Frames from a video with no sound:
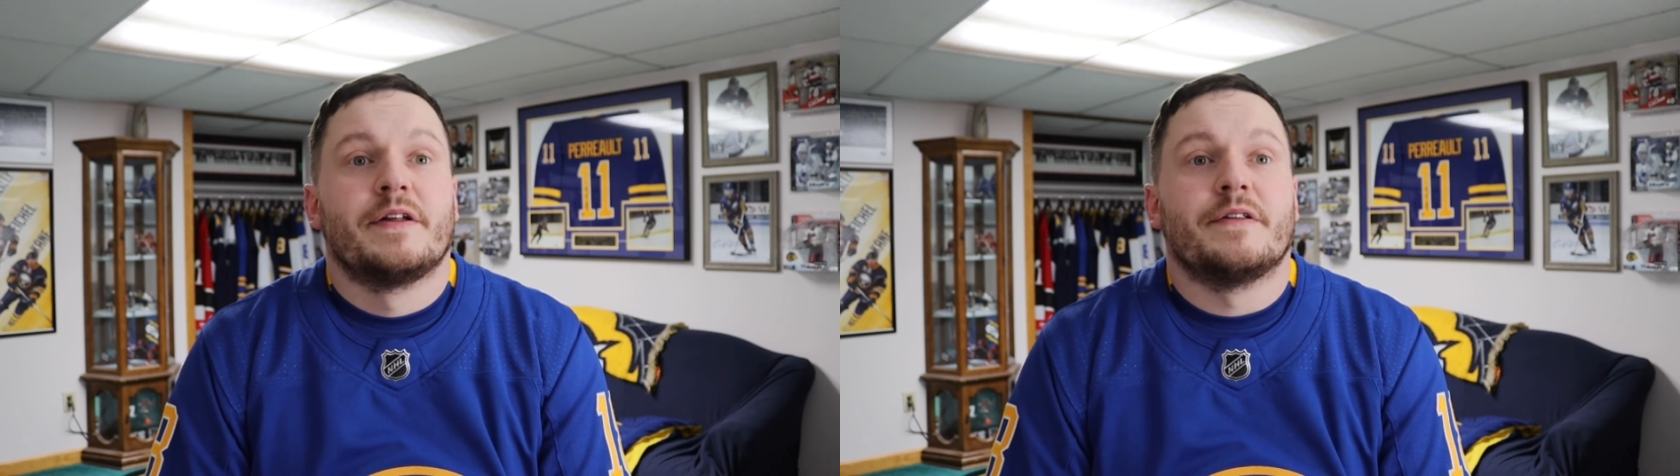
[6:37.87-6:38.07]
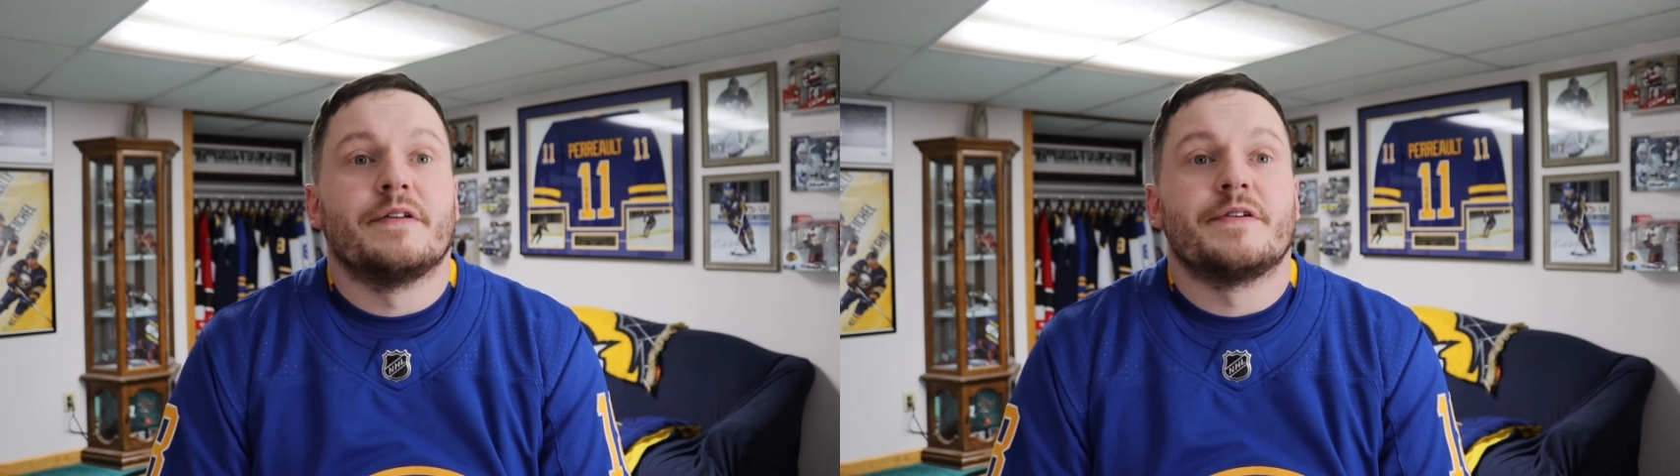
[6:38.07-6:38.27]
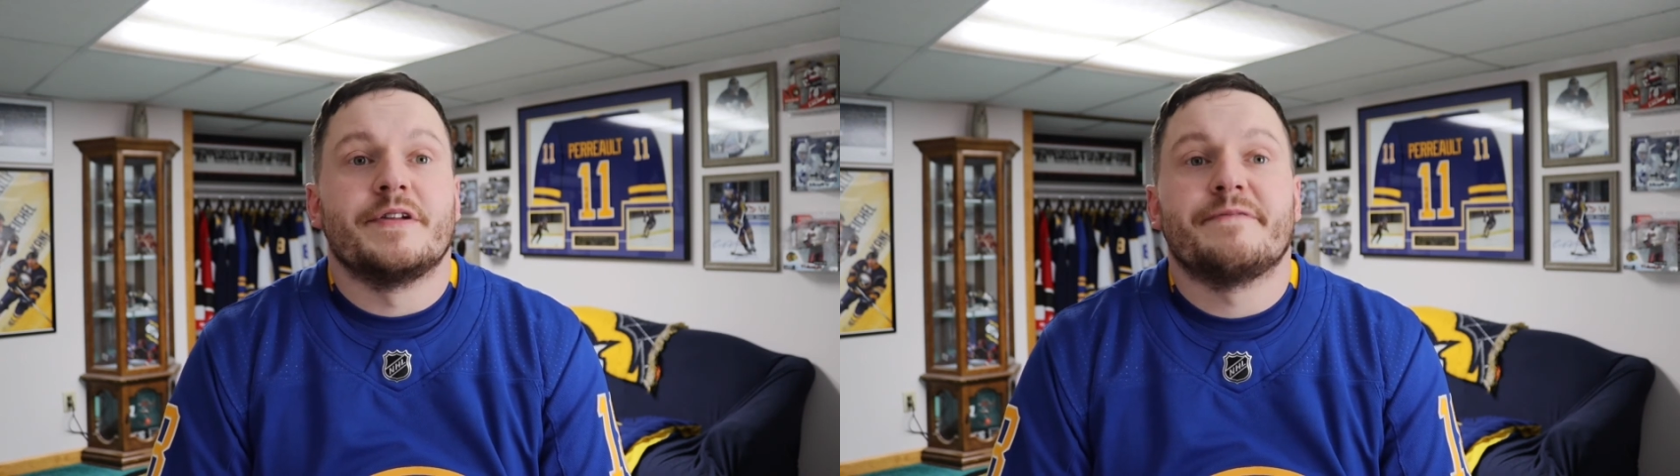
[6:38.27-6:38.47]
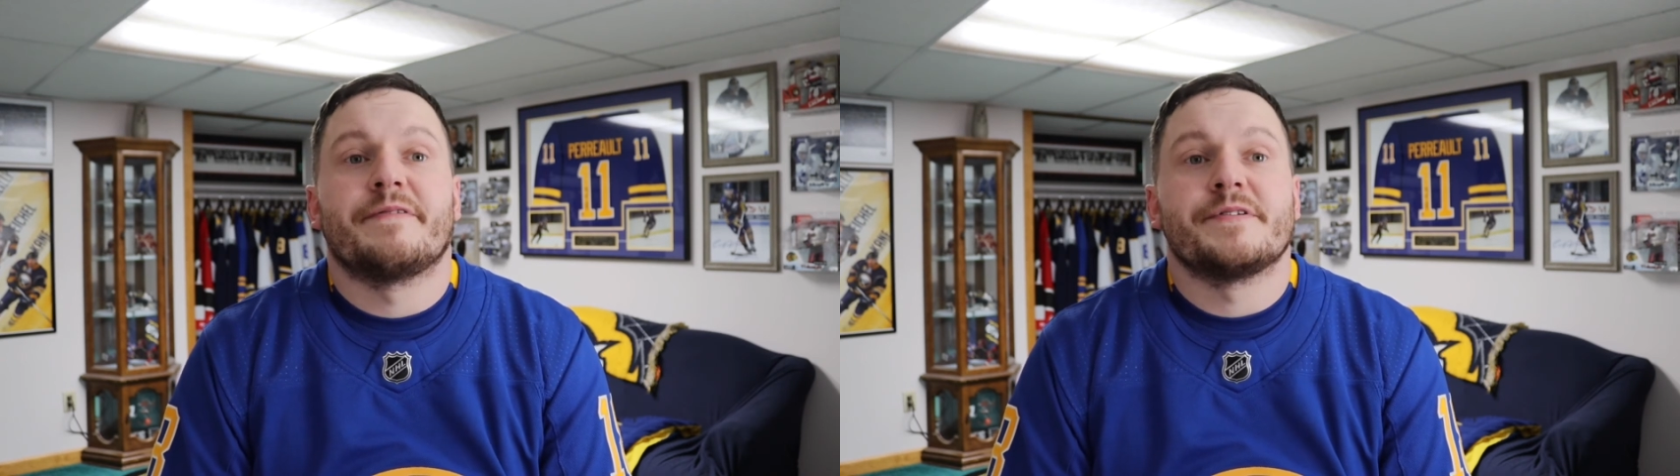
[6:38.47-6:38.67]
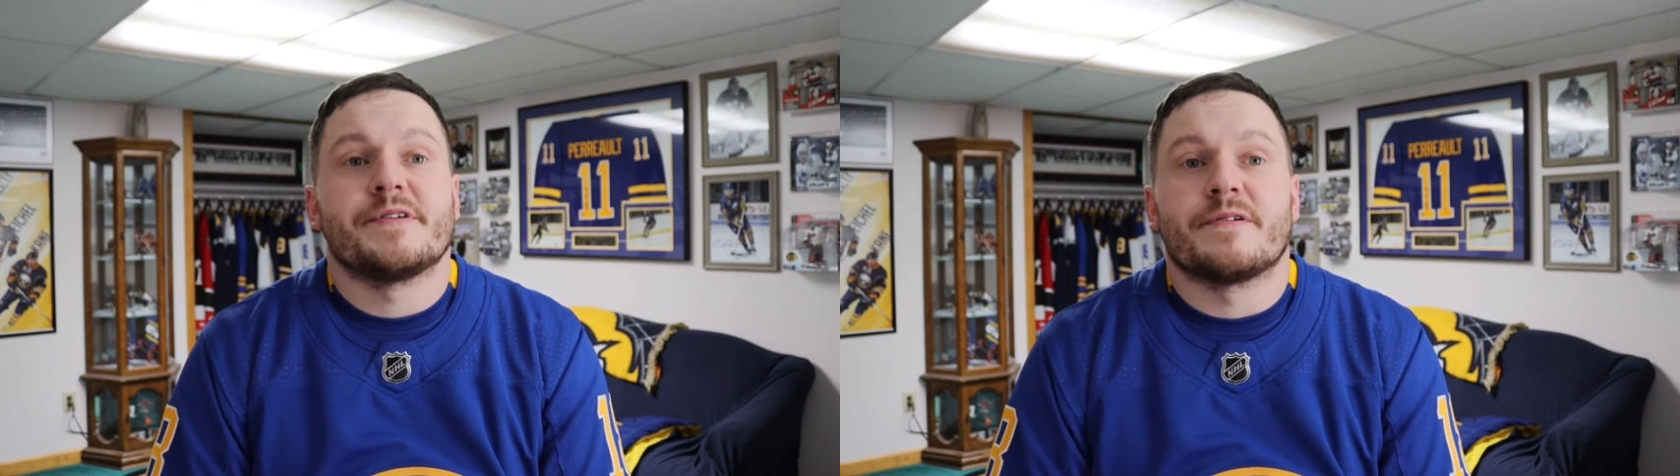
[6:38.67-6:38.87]
Their
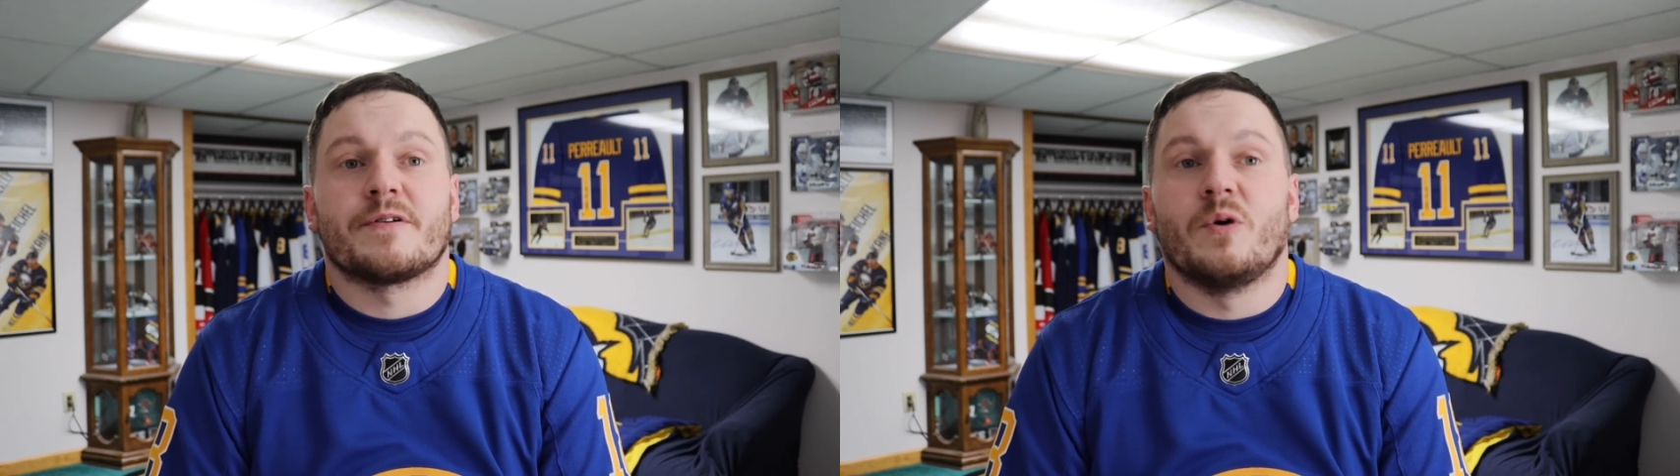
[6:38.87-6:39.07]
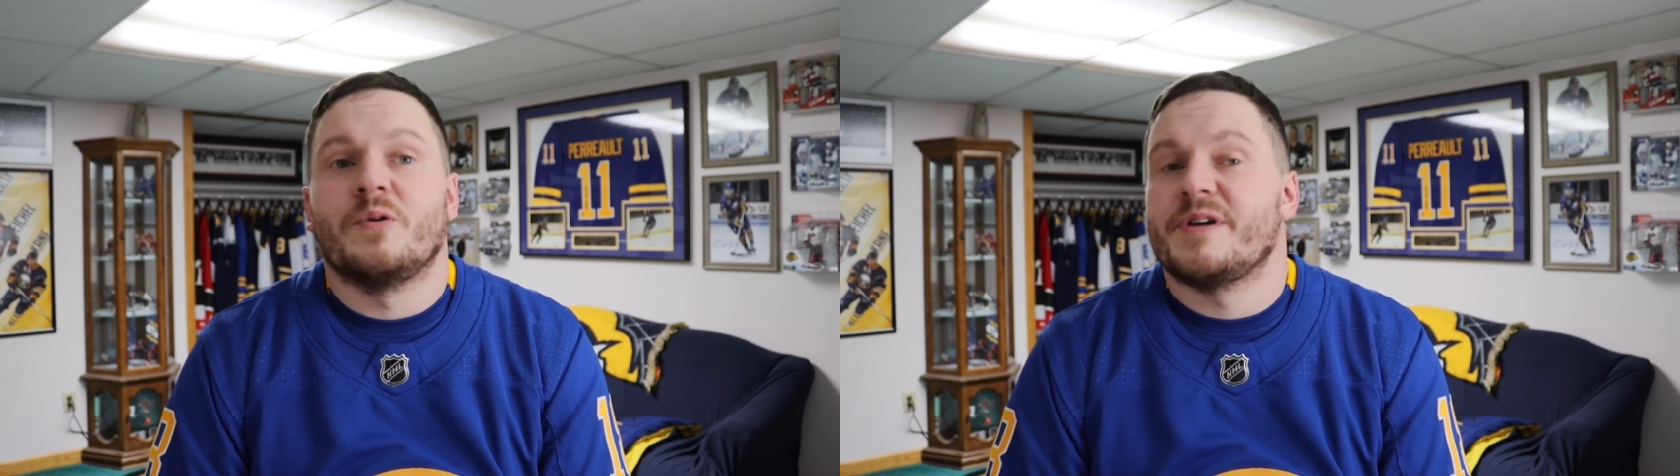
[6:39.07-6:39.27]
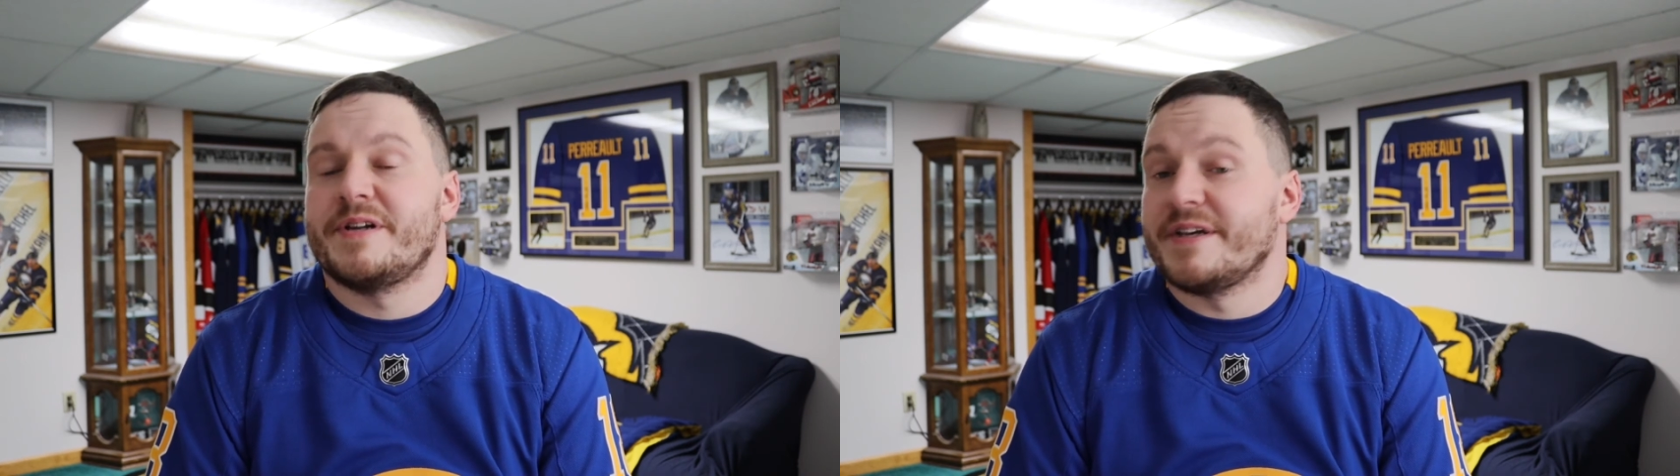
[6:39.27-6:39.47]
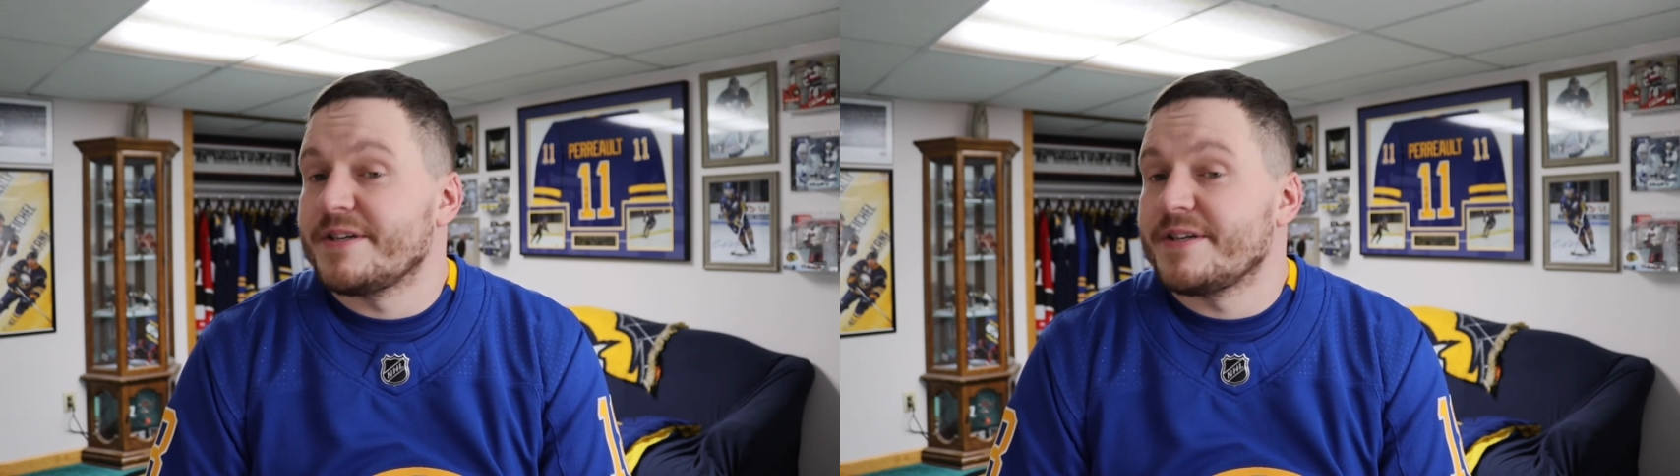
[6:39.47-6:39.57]
defense and their goaltending